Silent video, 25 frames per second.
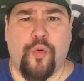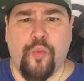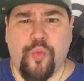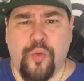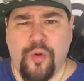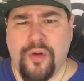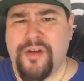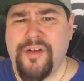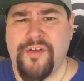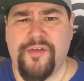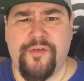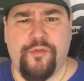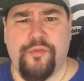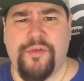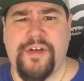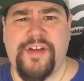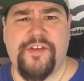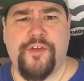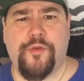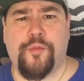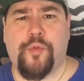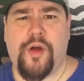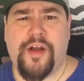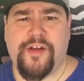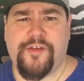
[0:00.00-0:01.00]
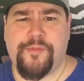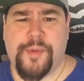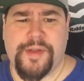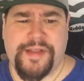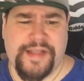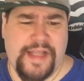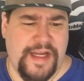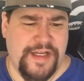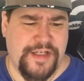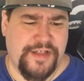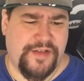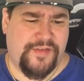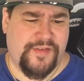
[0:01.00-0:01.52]
What is reasonable
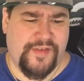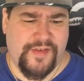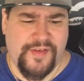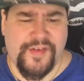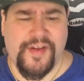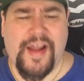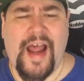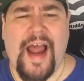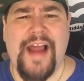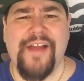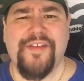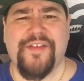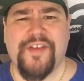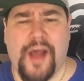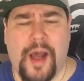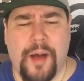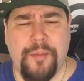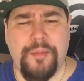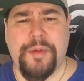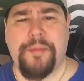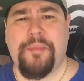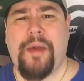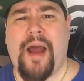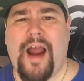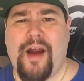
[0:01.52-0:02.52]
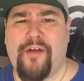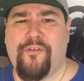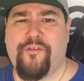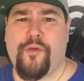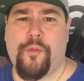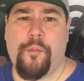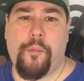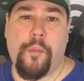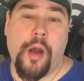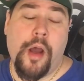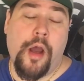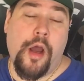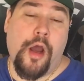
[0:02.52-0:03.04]
expectations? This guy's coming back
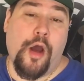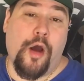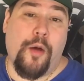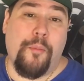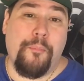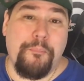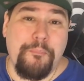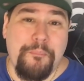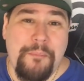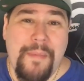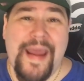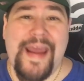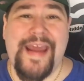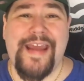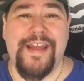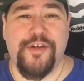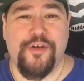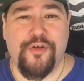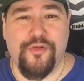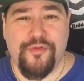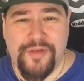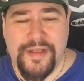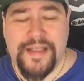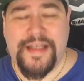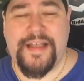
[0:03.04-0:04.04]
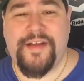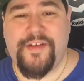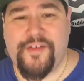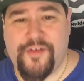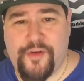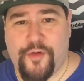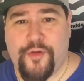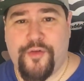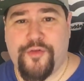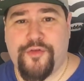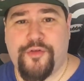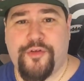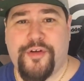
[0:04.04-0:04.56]
from major knee
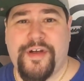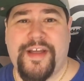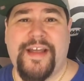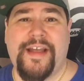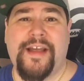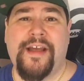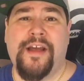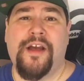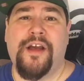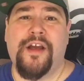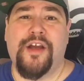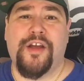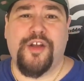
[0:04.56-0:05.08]
surgery,